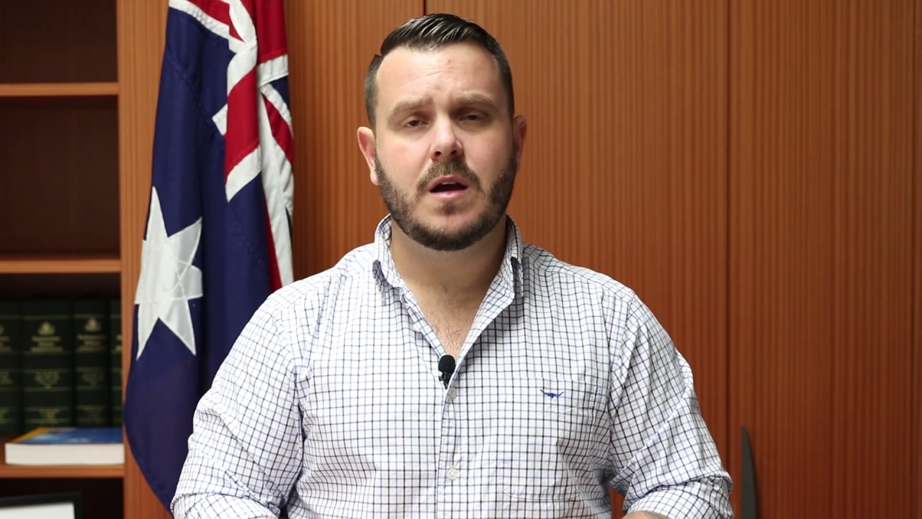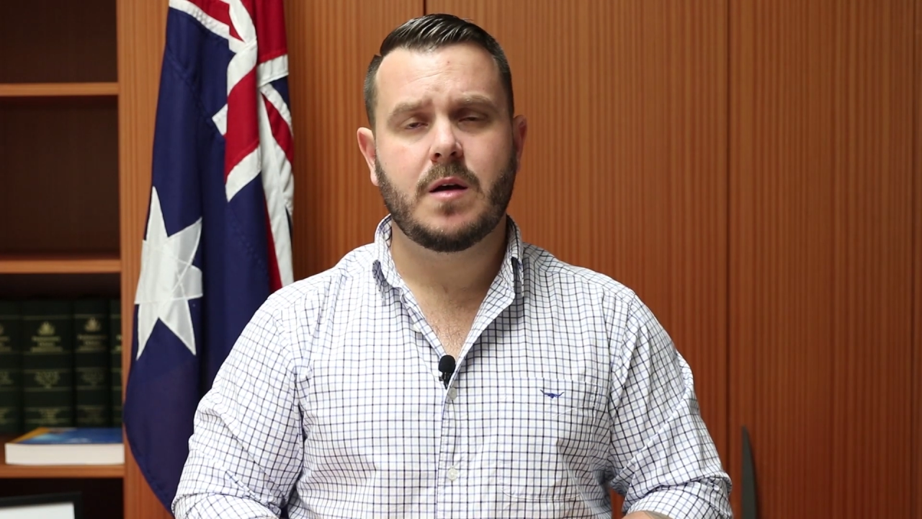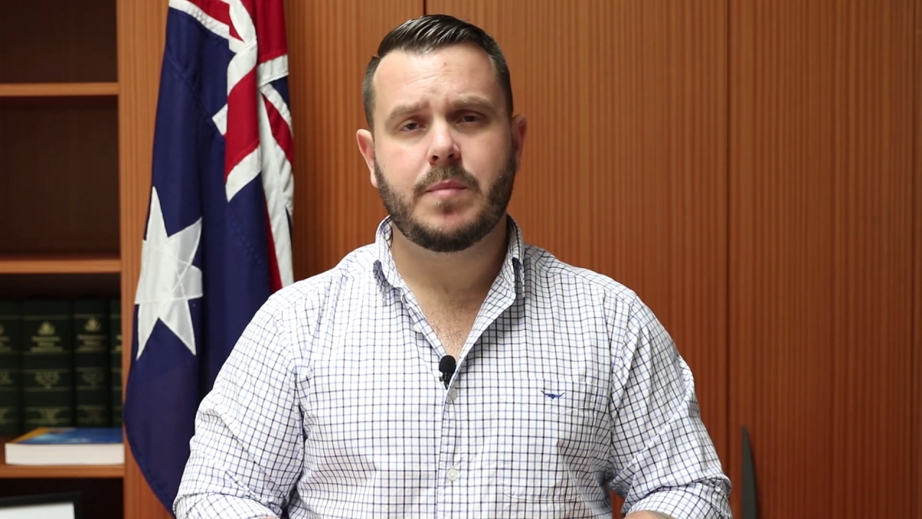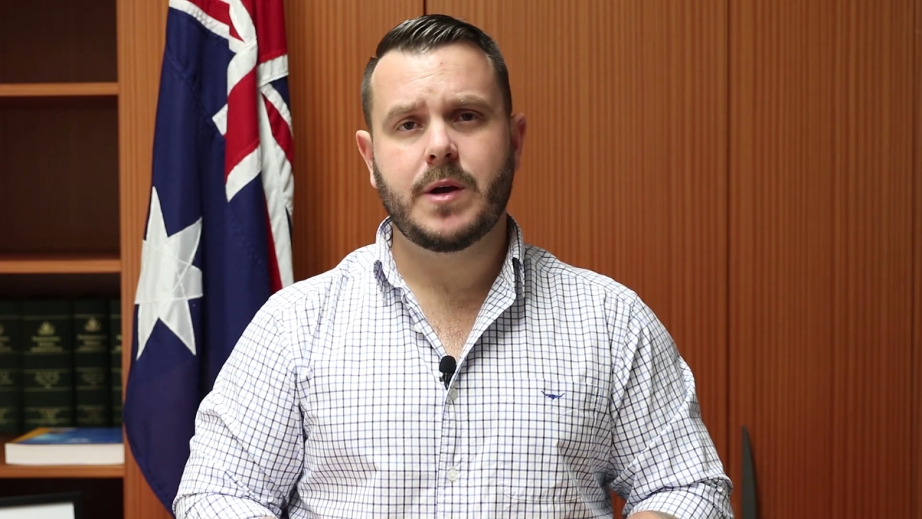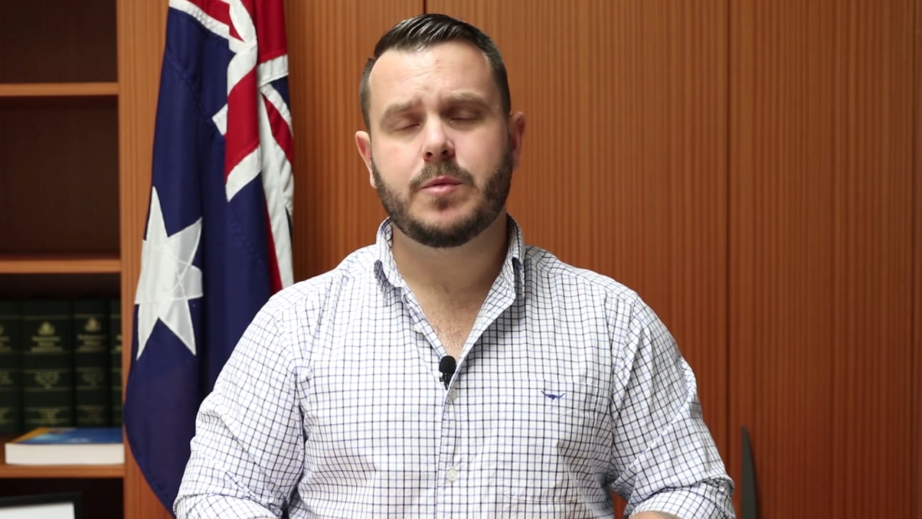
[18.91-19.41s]

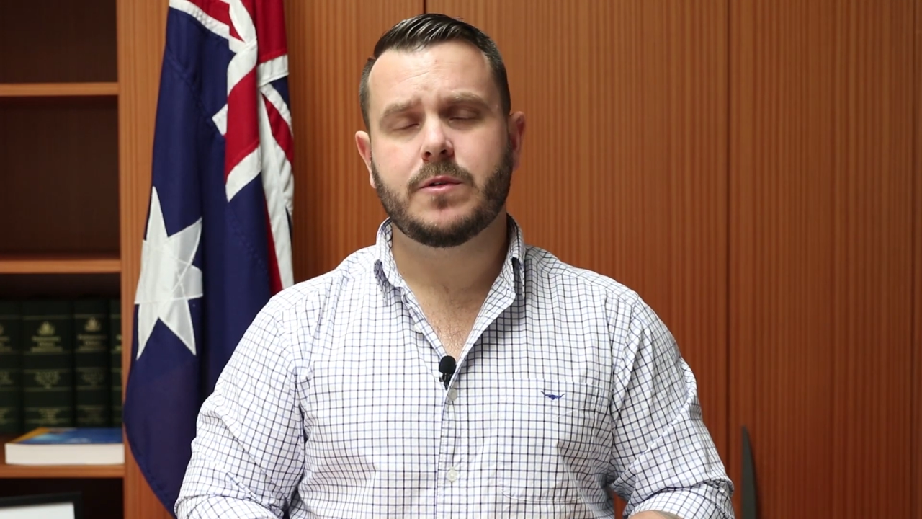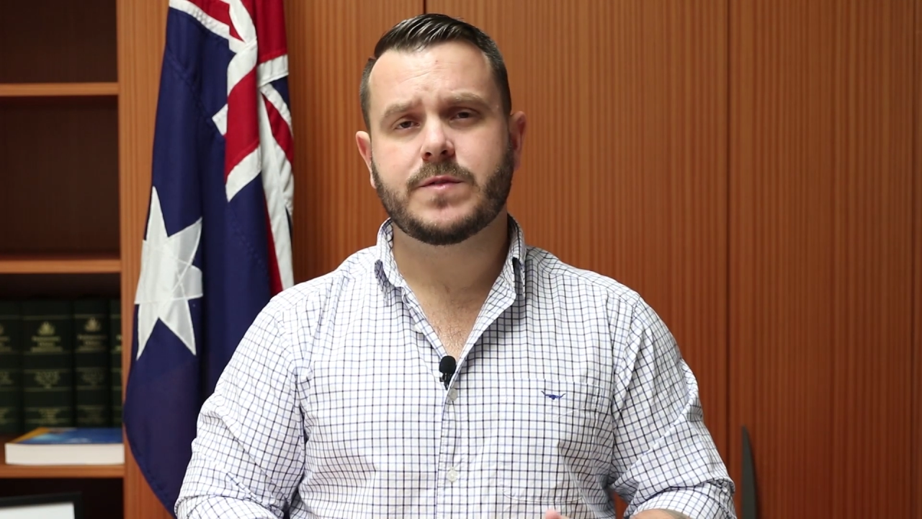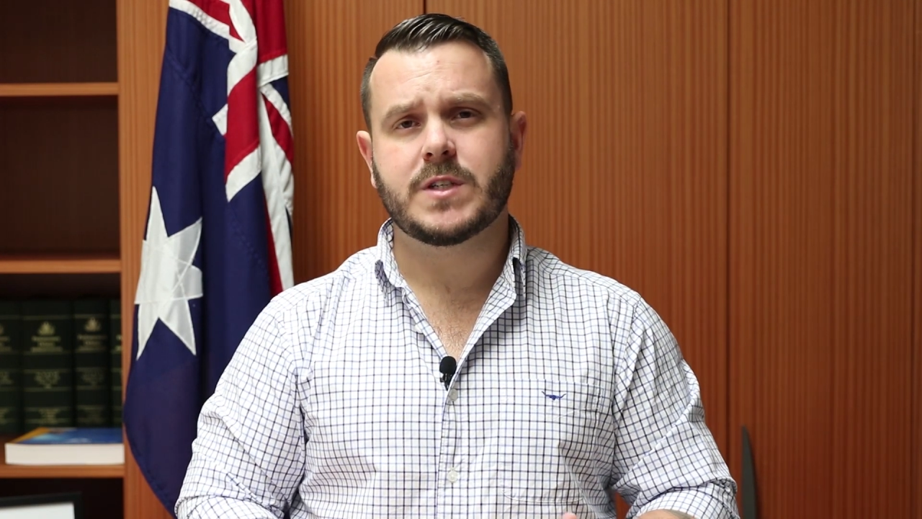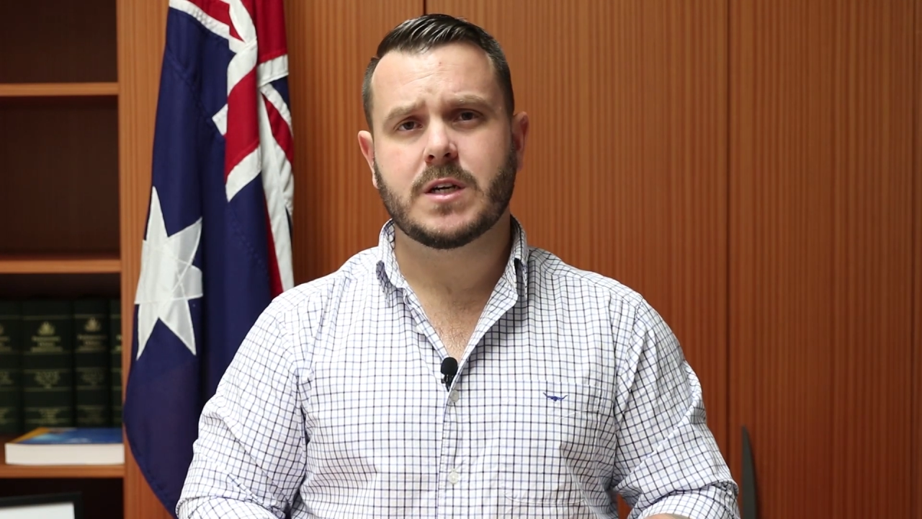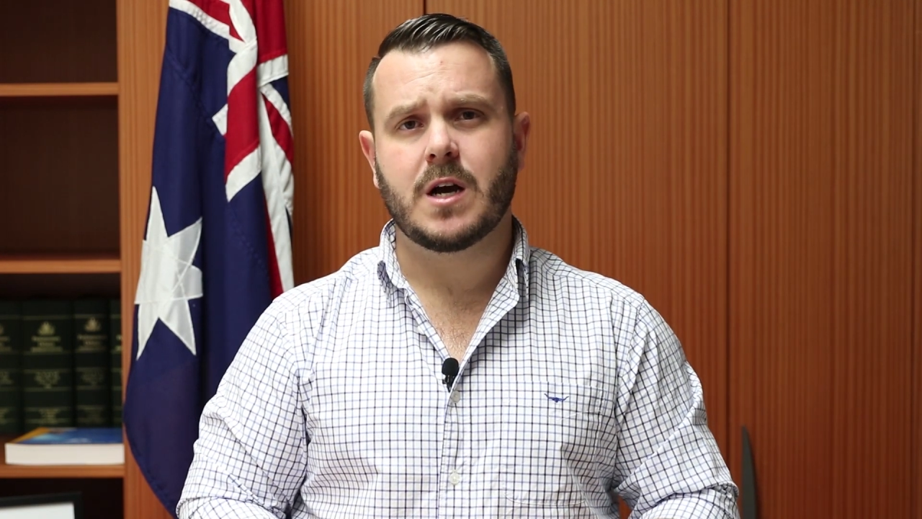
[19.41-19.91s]
and people who have
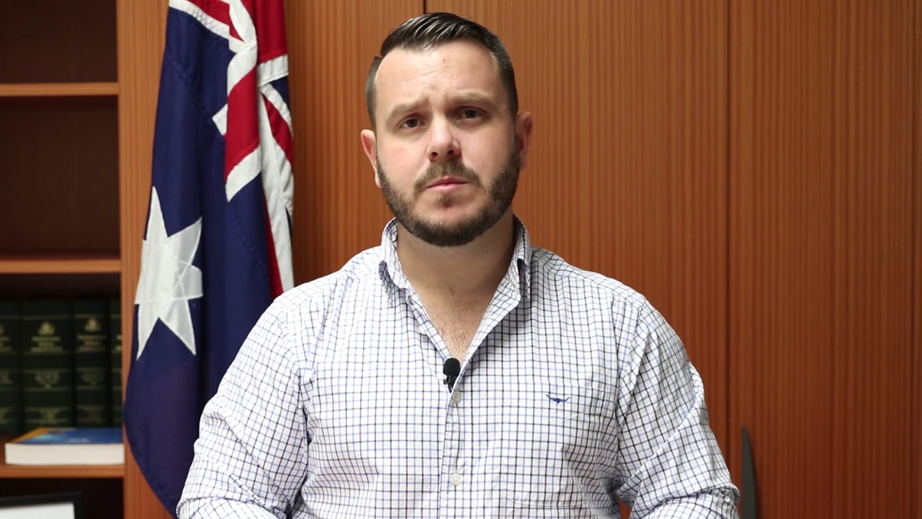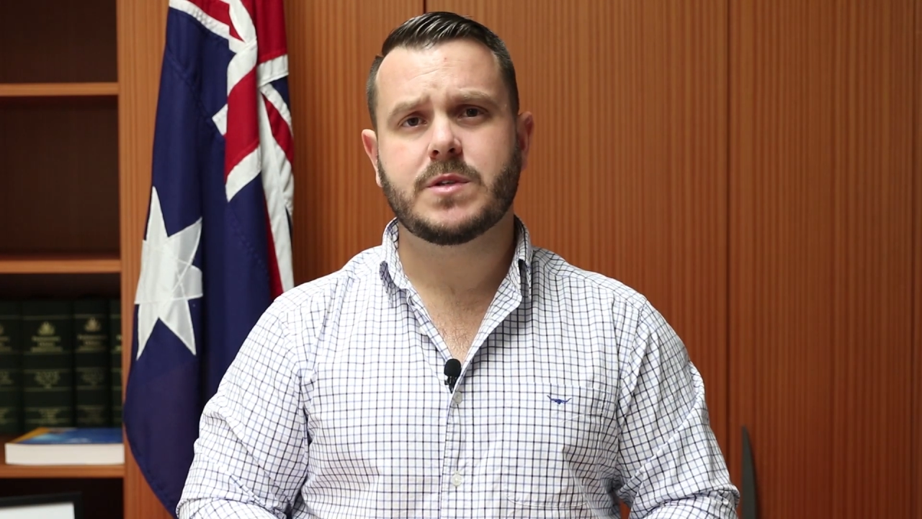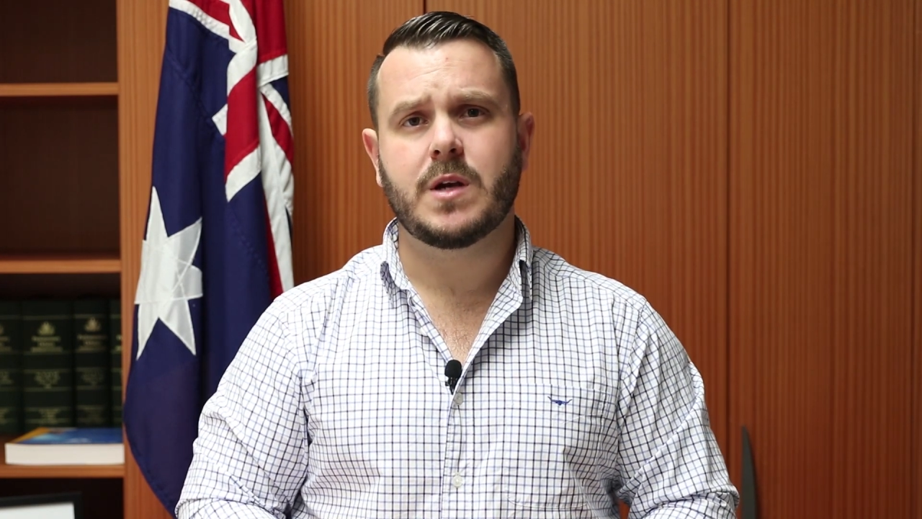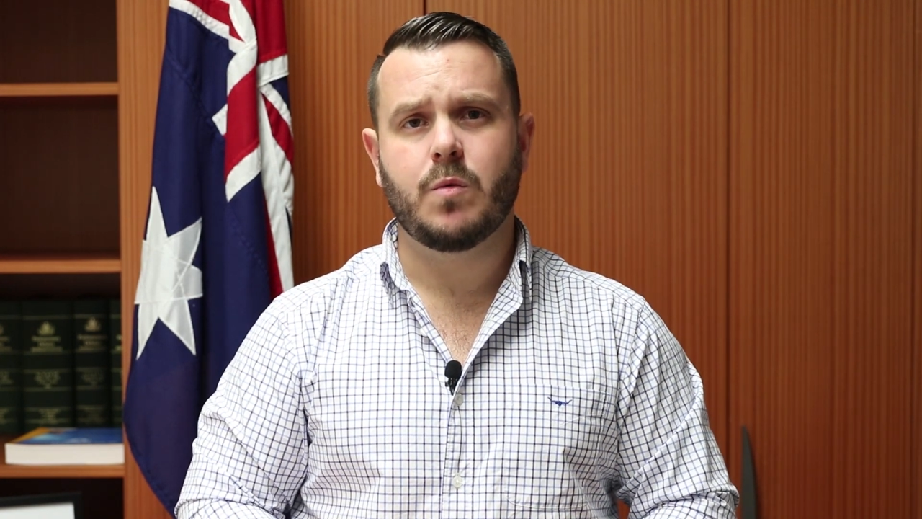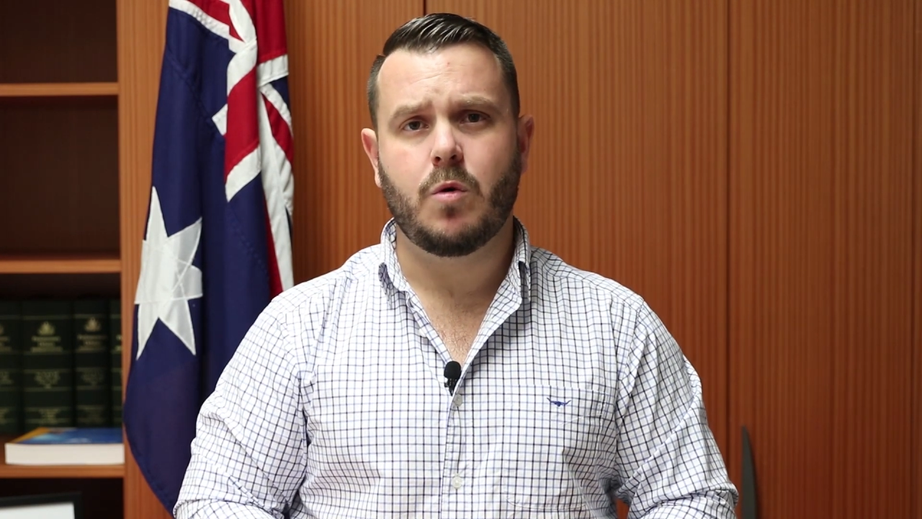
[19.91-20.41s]
succumbed
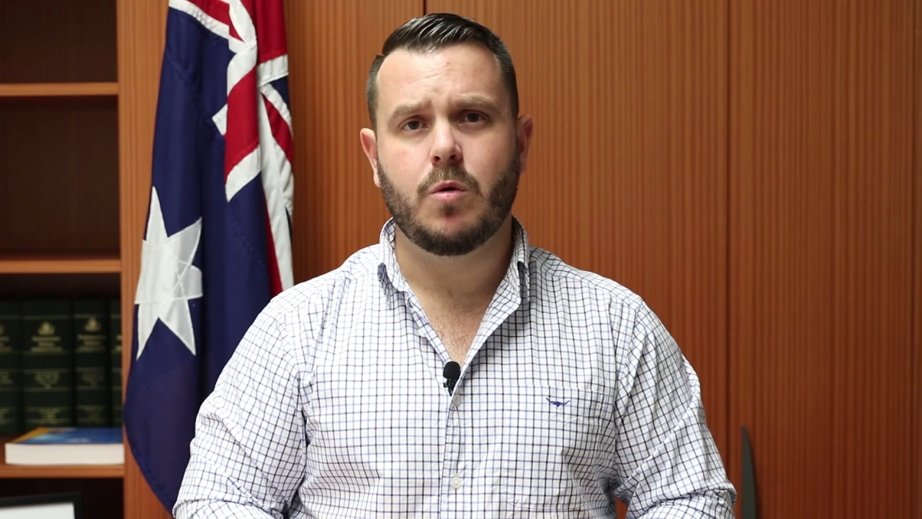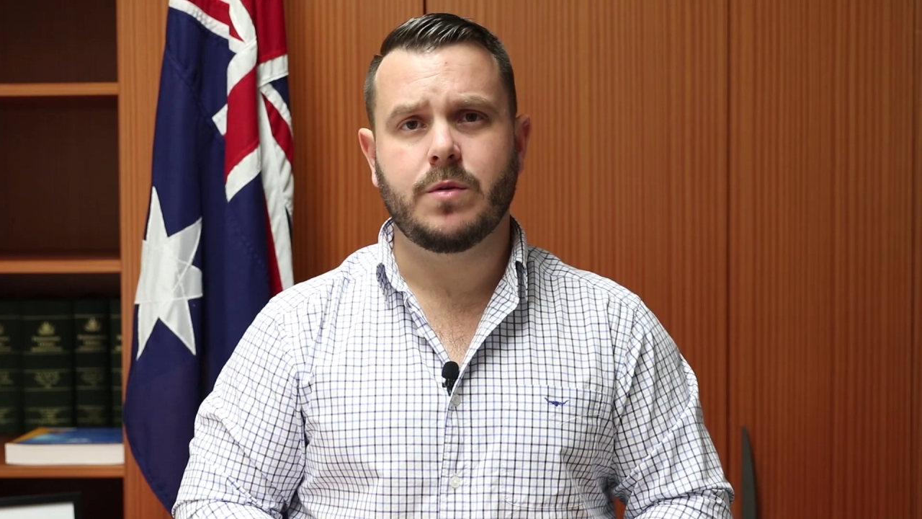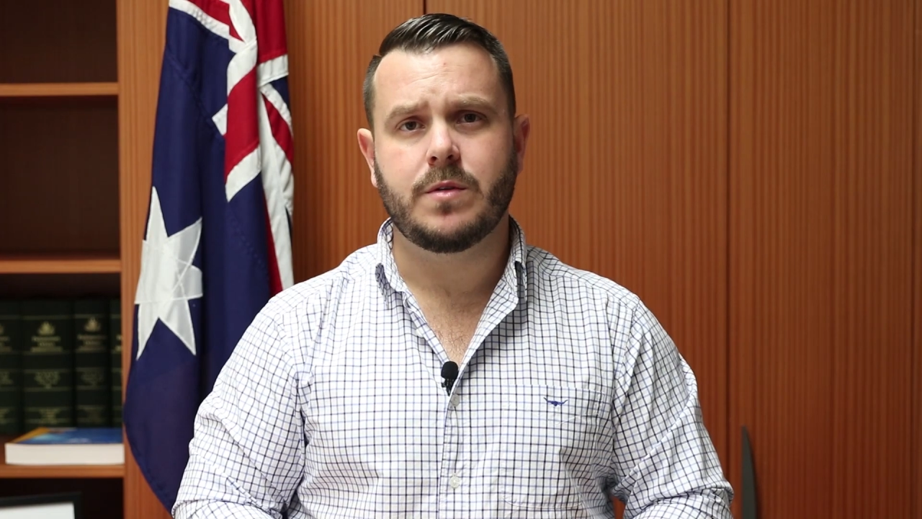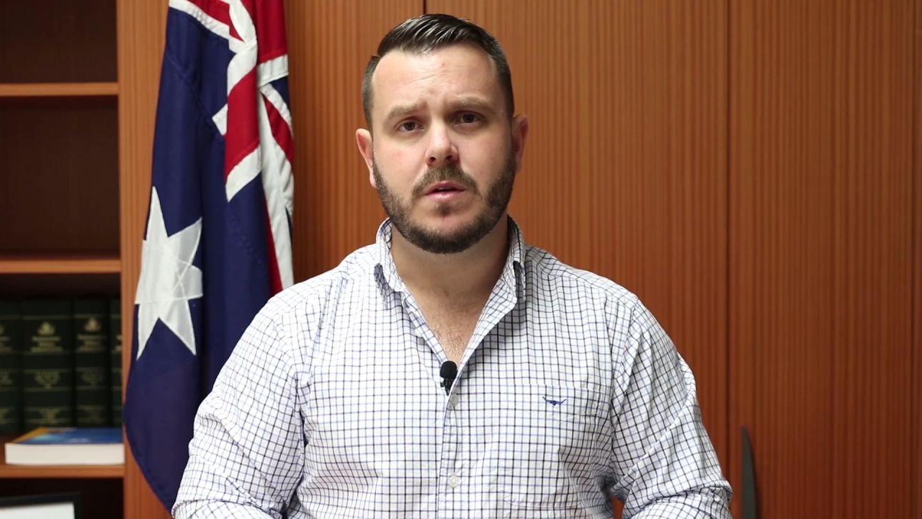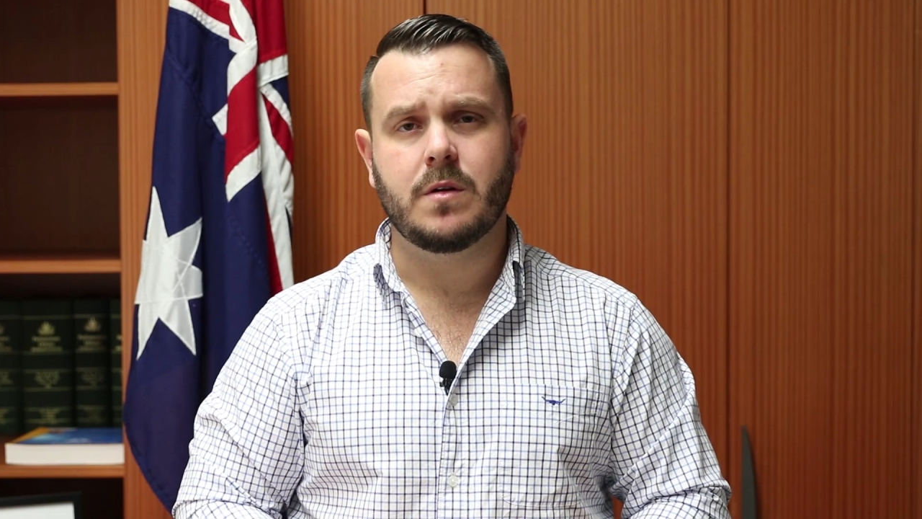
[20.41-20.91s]
to their war
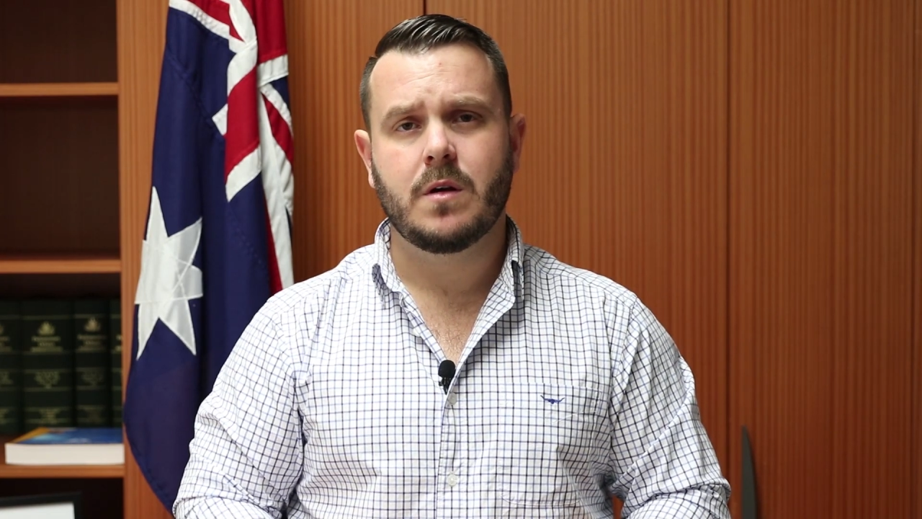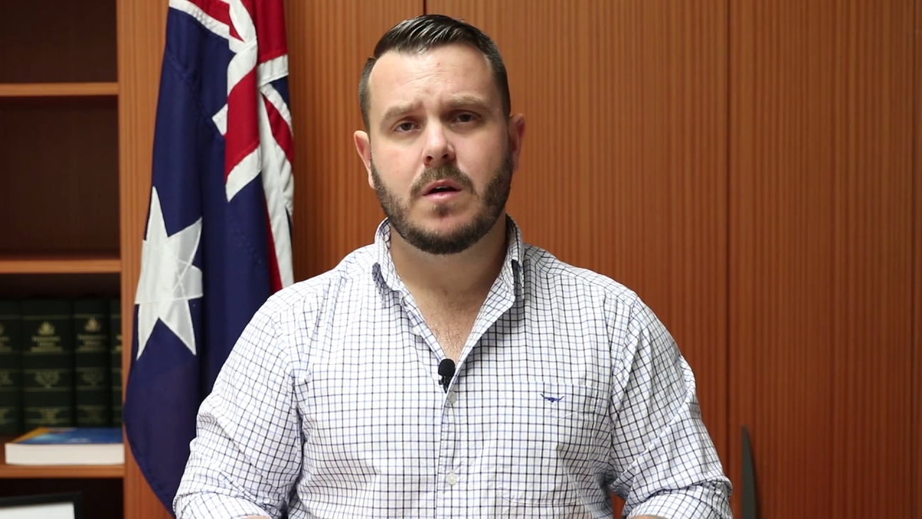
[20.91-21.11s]
within